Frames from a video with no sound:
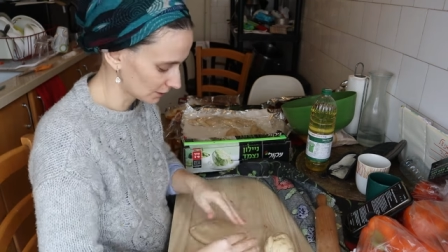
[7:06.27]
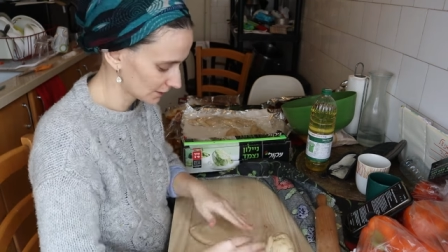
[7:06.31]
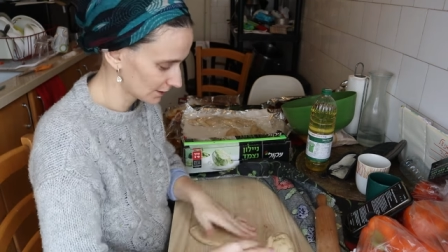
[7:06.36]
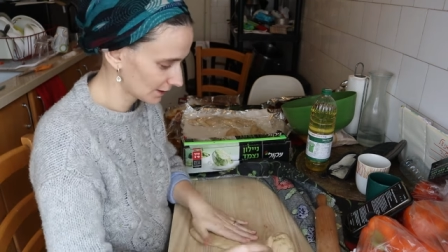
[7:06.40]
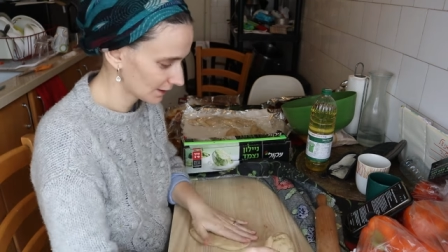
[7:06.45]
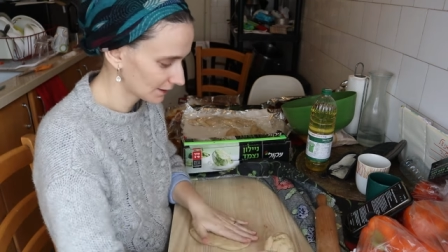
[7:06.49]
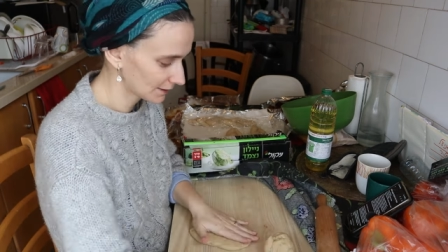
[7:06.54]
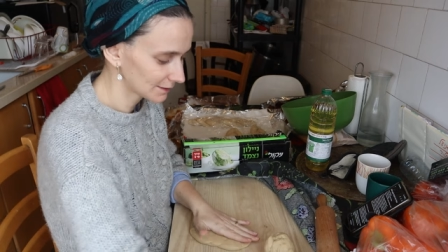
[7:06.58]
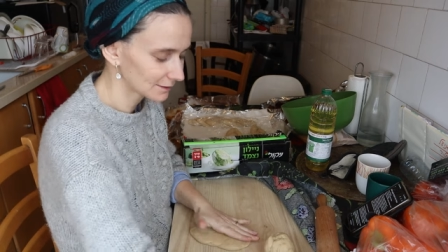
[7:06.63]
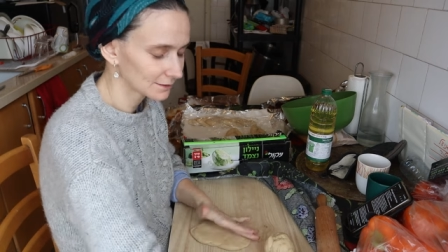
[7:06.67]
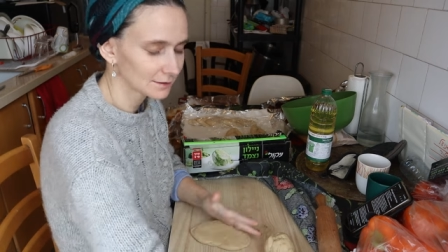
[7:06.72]

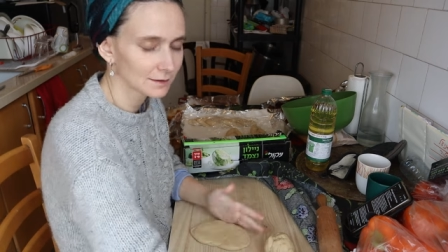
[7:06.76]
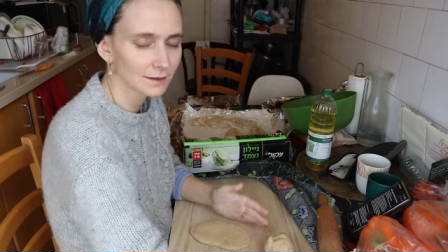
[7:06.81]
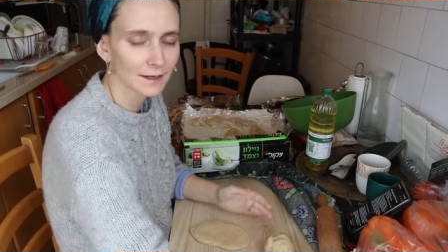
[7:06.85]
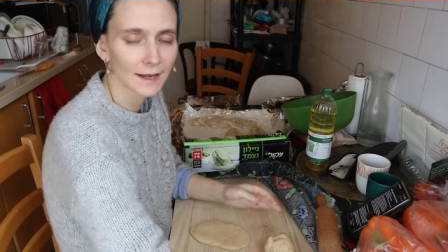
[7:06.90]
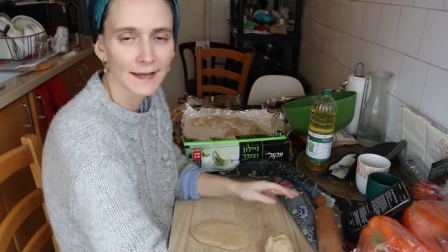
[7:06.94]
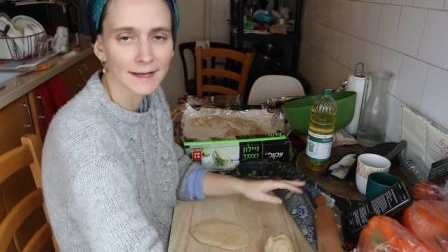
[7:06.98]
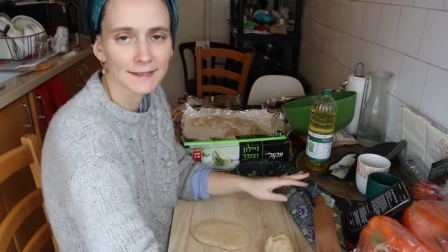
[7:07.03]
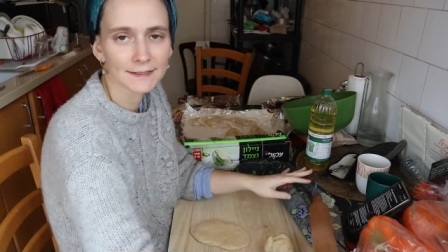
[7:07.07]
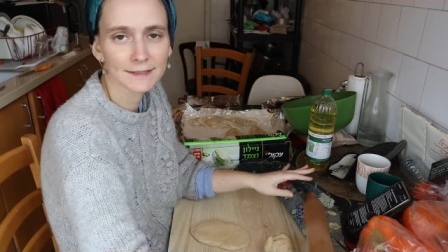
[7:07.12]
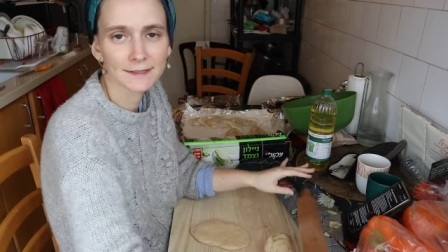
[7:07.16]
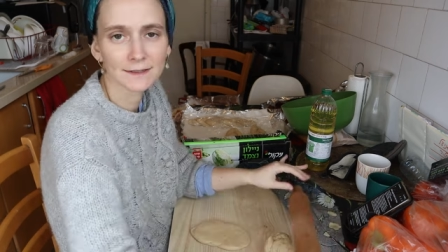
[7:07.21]
son,
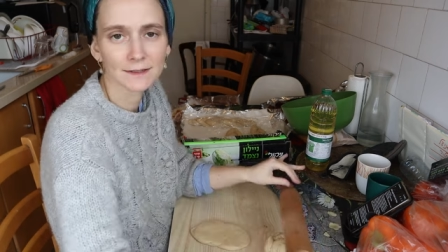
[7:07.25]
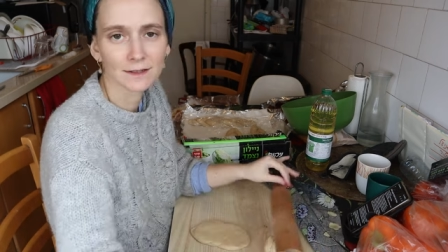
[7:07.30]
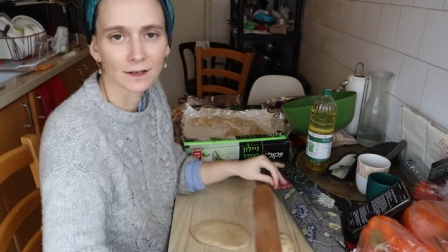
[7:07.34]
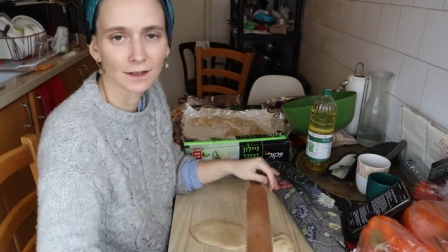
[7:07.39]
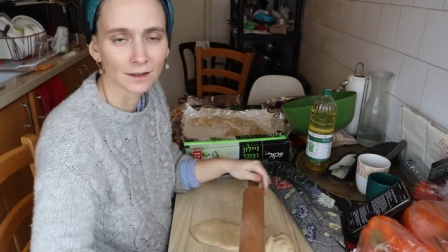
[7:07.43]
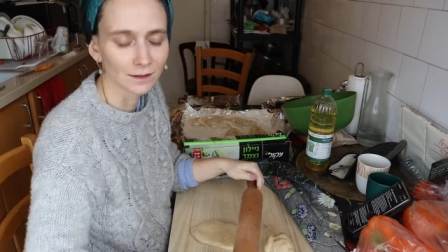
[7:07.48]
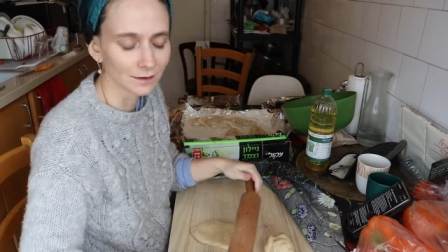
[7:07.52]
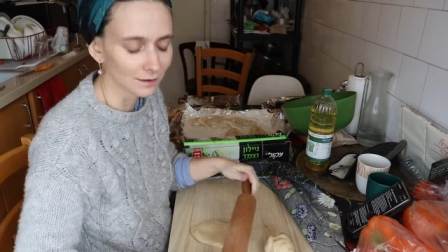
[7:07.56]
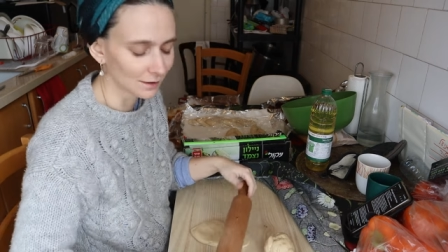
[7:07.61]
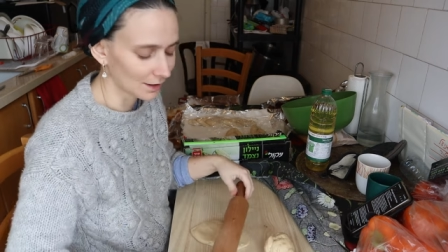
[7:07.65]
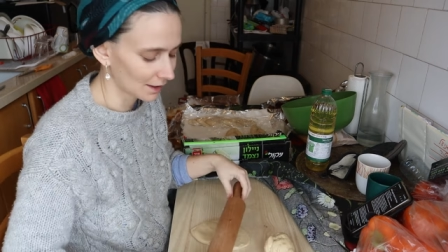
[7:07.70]
asks
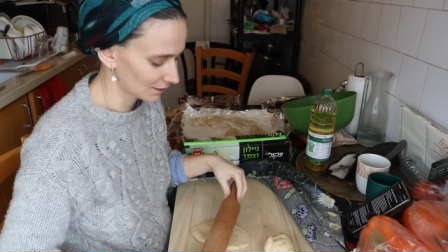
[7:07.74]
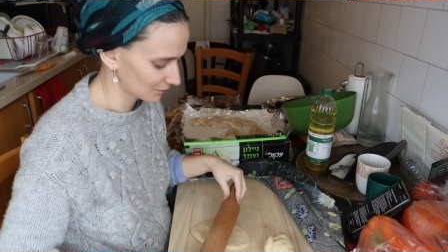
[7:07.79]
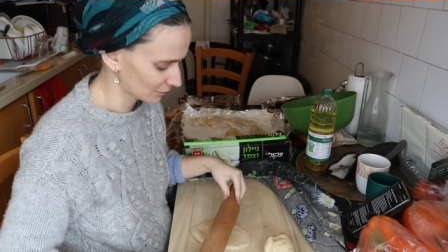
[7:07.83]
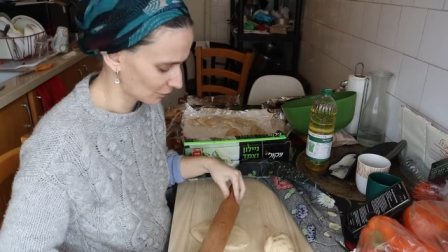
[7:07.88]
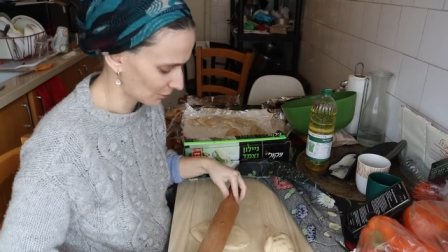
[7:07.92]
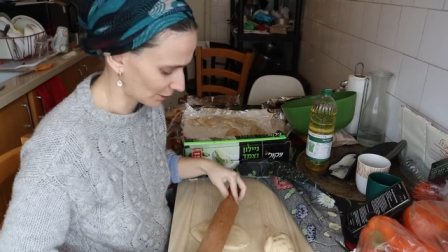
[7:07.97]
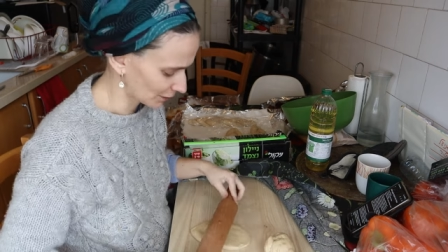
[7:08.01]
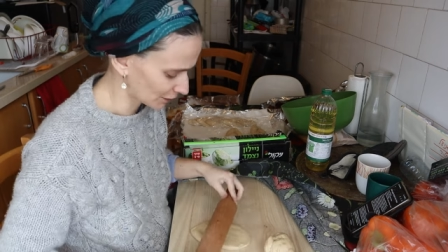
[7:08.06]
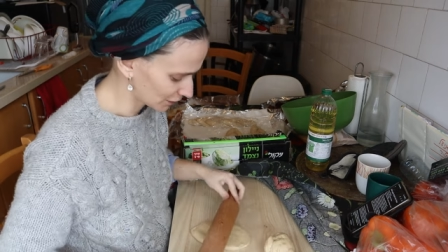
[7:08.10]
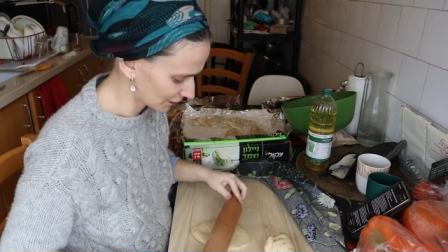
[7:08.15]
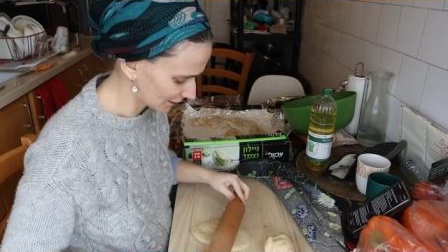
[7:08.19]
a lot of
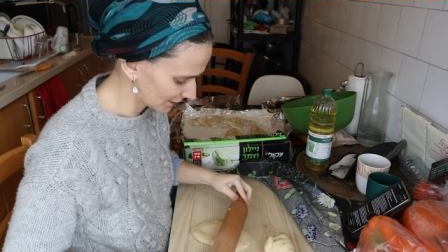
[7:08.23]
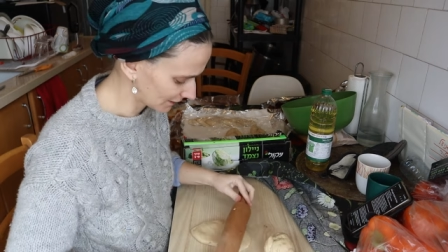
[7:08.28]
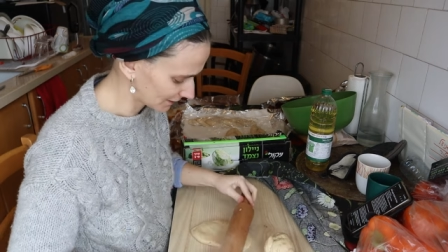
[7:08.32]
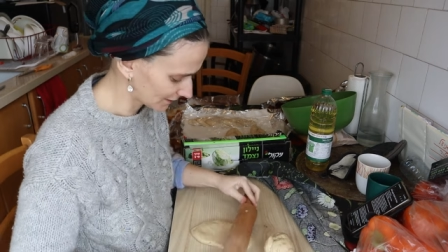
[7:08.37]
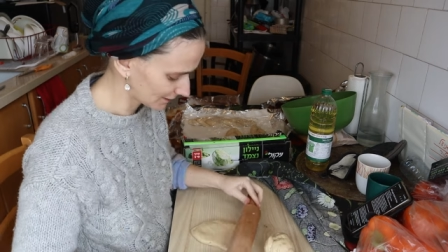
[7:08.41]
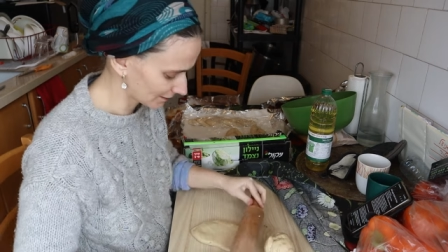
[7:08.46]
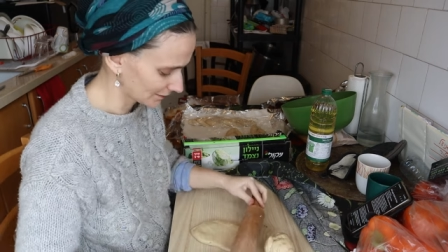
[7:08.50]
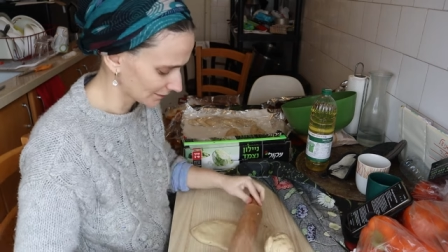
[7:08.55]
questions.